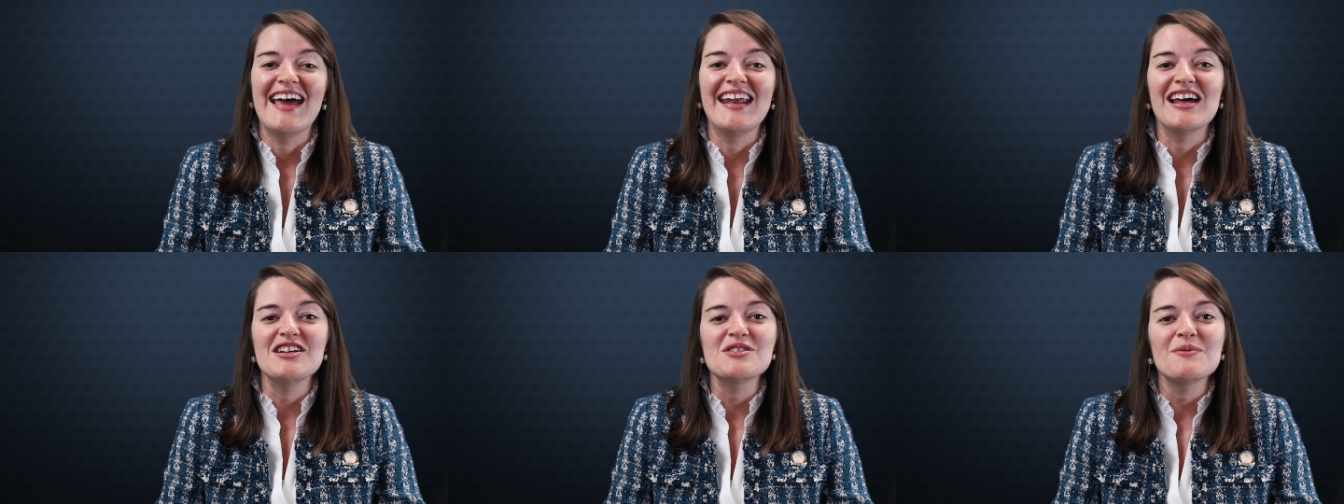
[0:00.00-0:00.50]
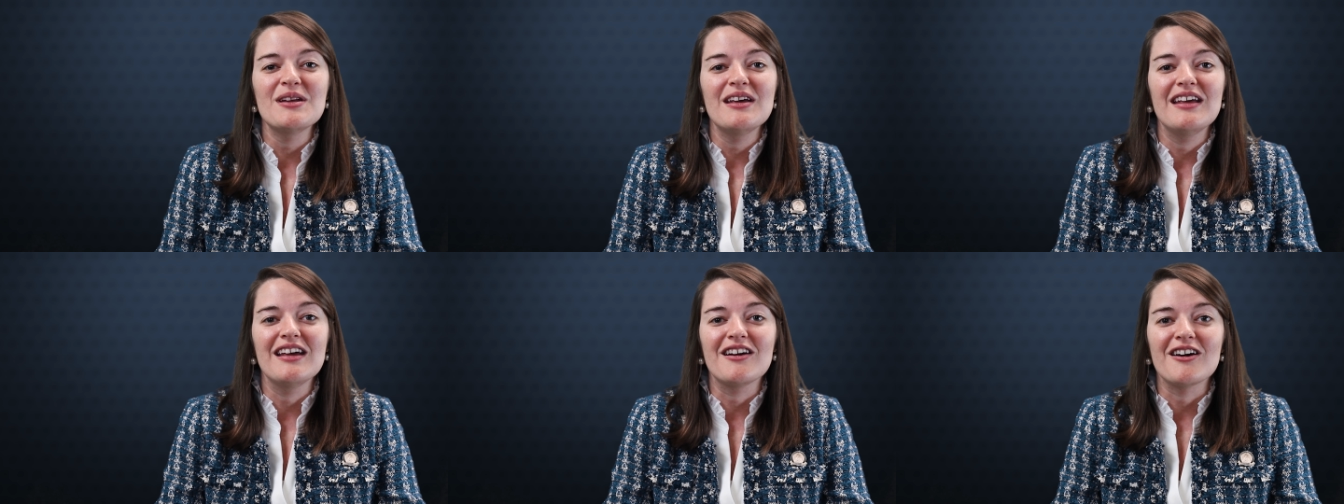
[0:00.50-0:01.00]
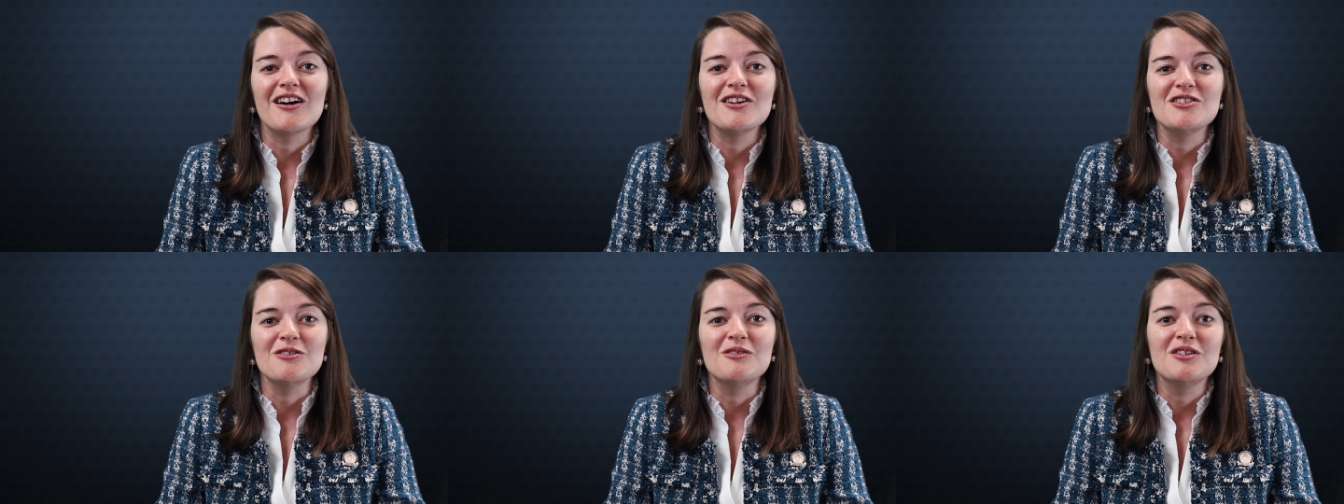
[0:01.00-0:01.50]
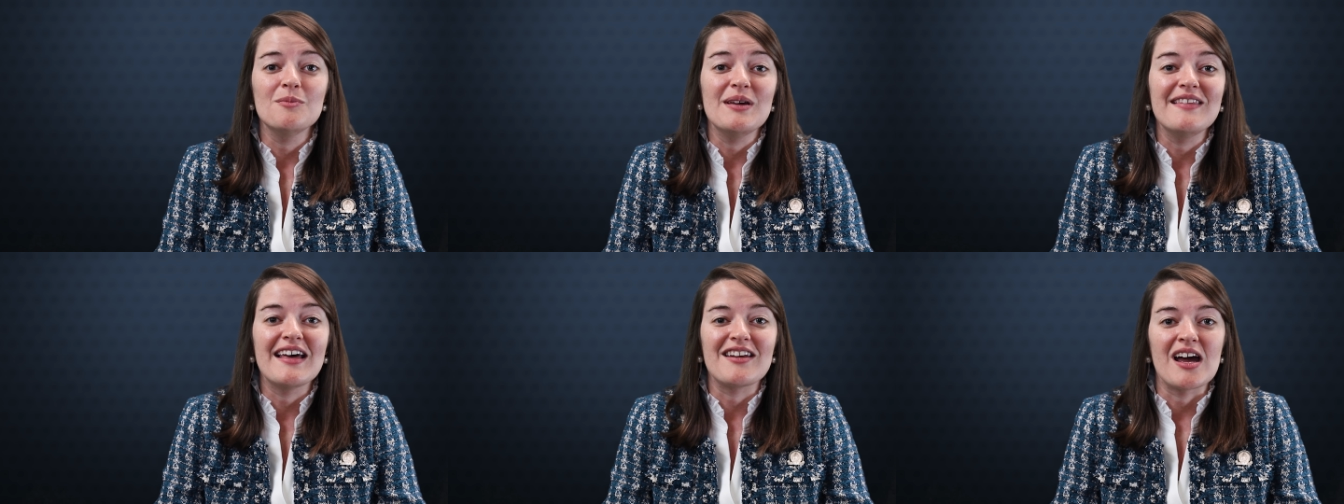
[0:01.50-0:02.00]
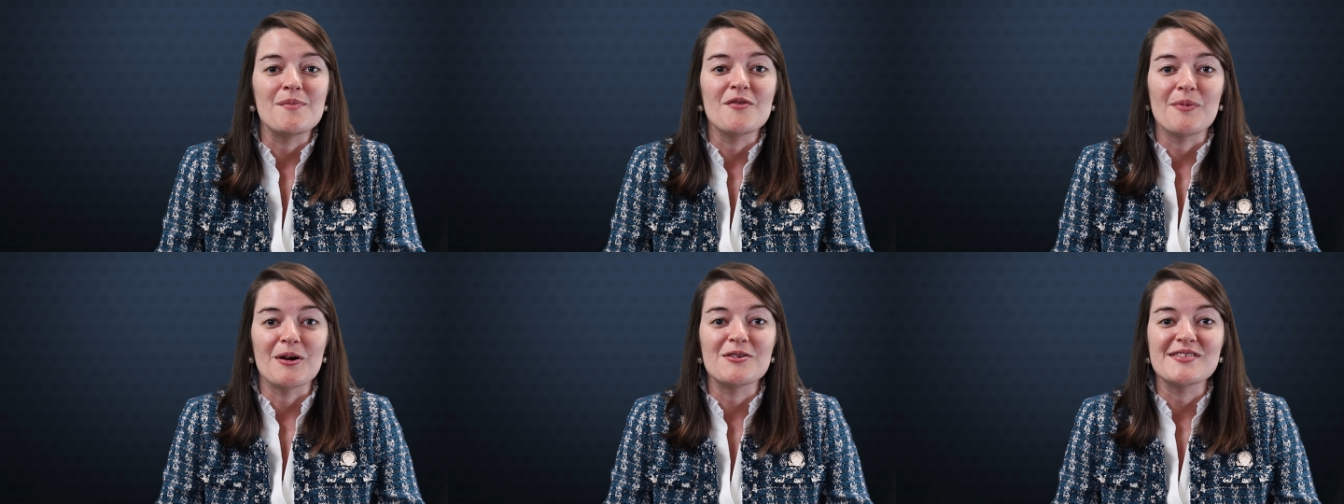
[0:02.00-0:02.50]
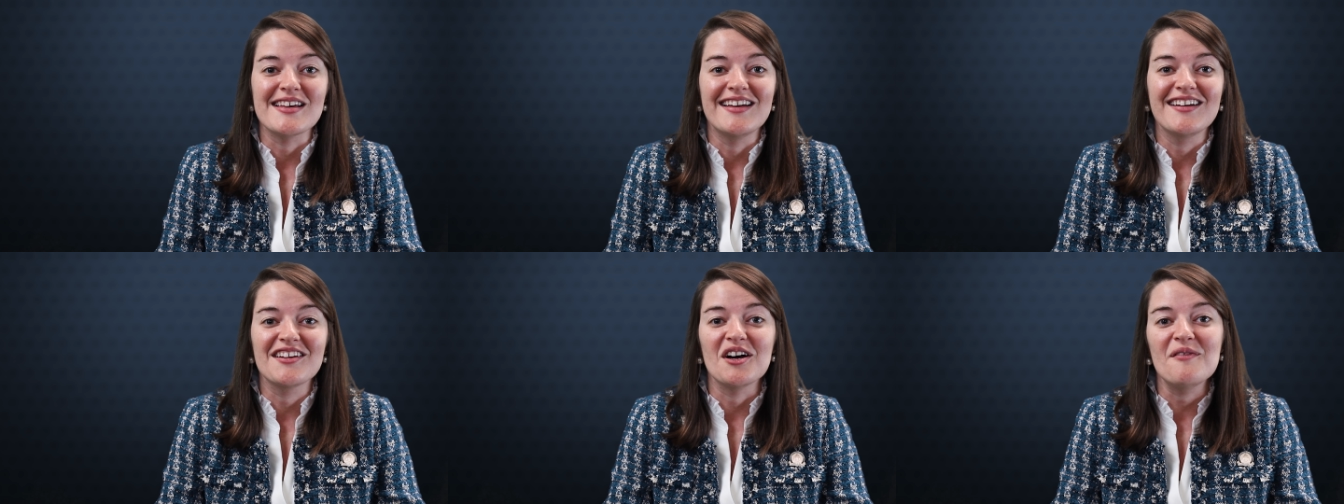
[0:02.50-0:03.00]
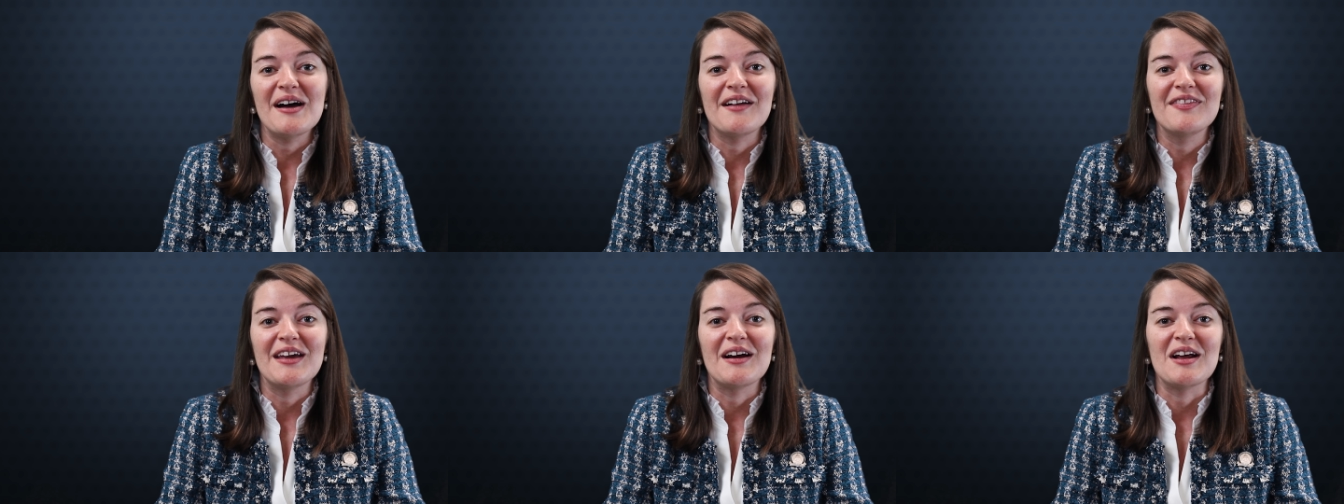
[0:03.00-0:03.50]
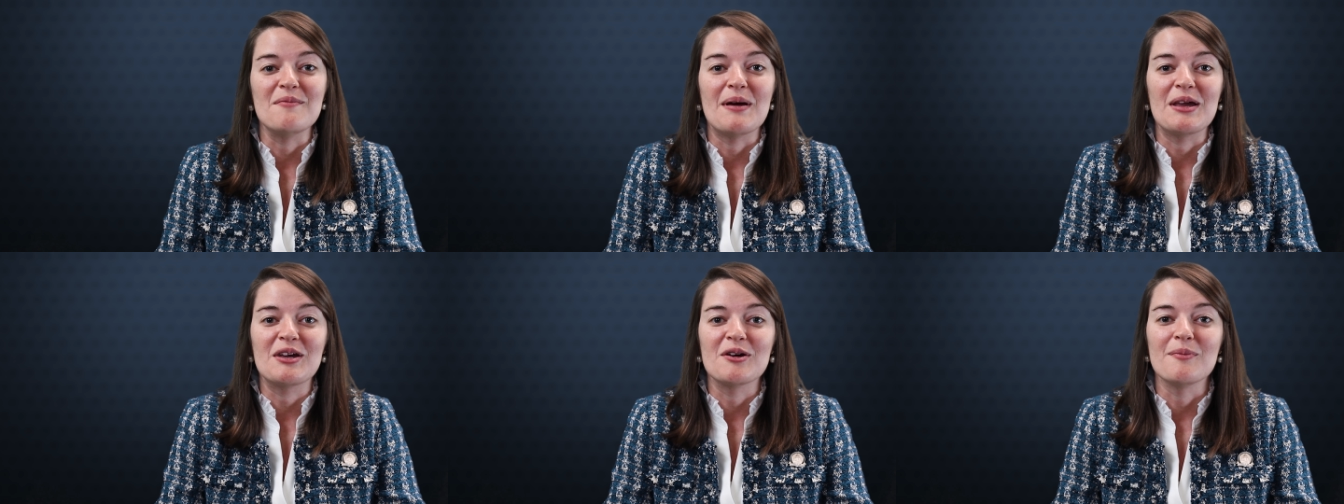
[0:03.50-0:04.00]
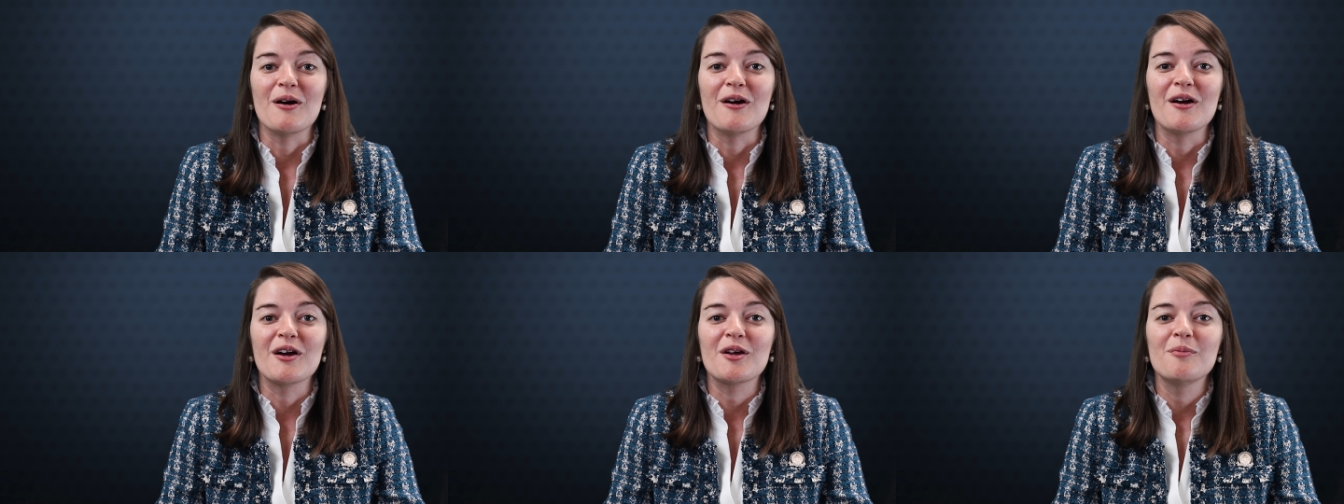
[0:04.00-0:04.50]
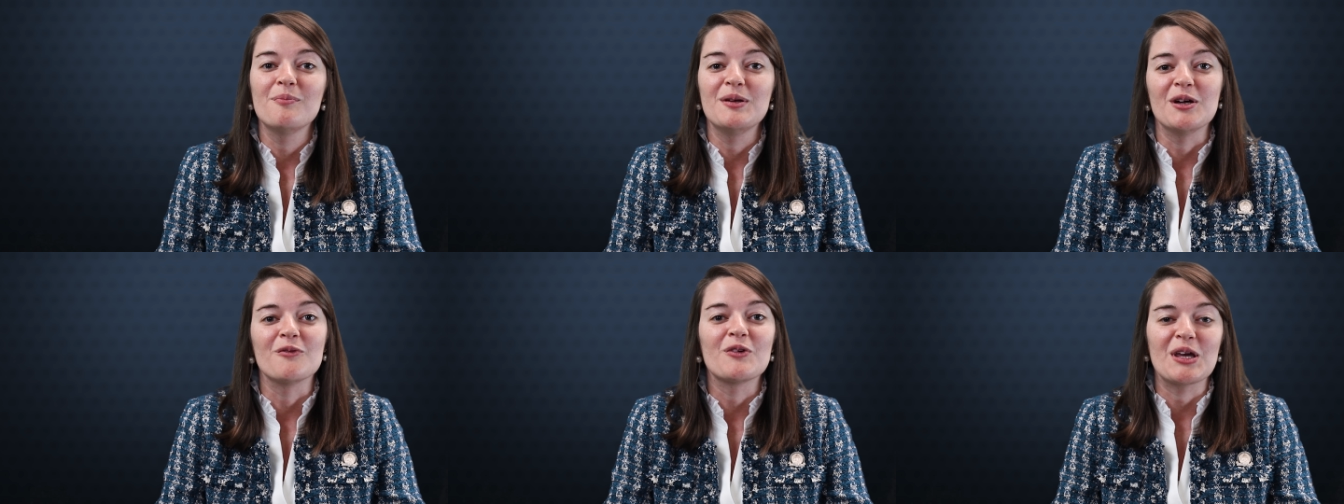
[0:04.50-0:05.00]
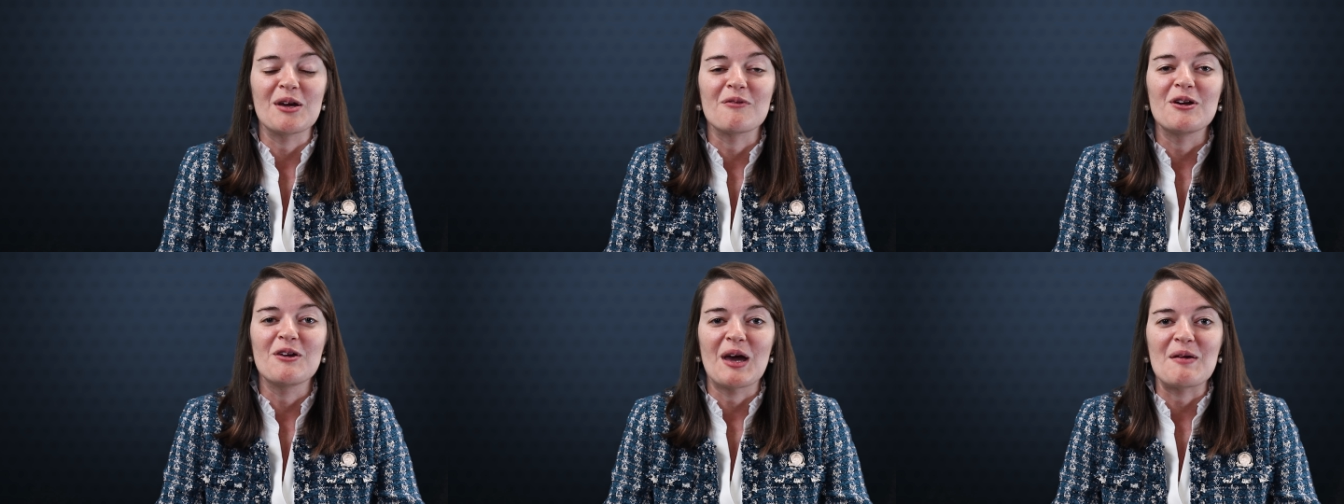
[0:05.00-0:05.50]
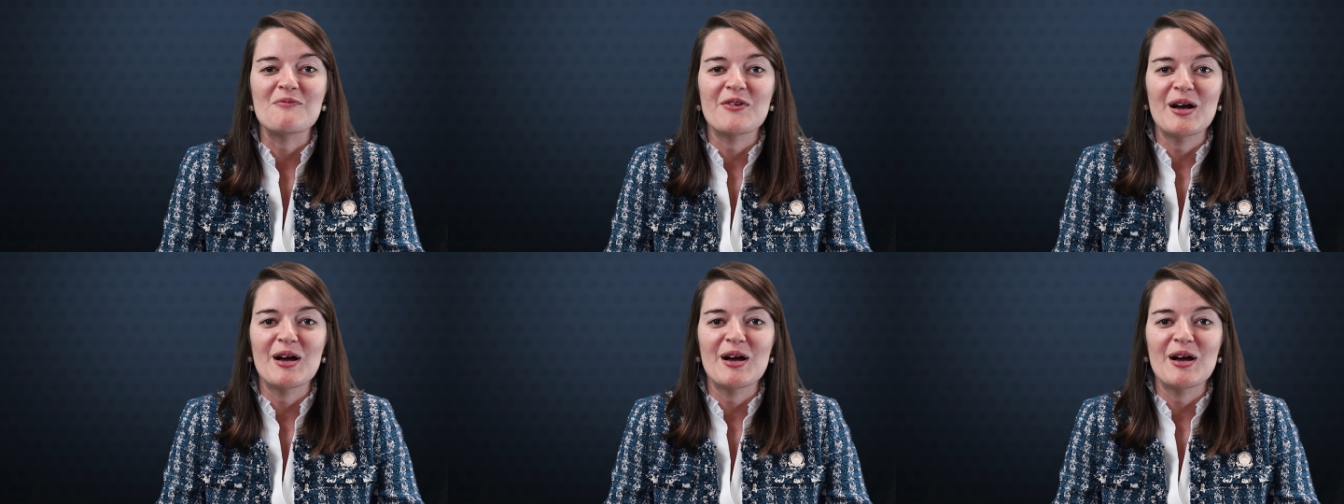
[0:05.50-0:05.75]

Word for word: And I just want to encourage you to be that type of person. Go out there and make your mark, but don't forget where you came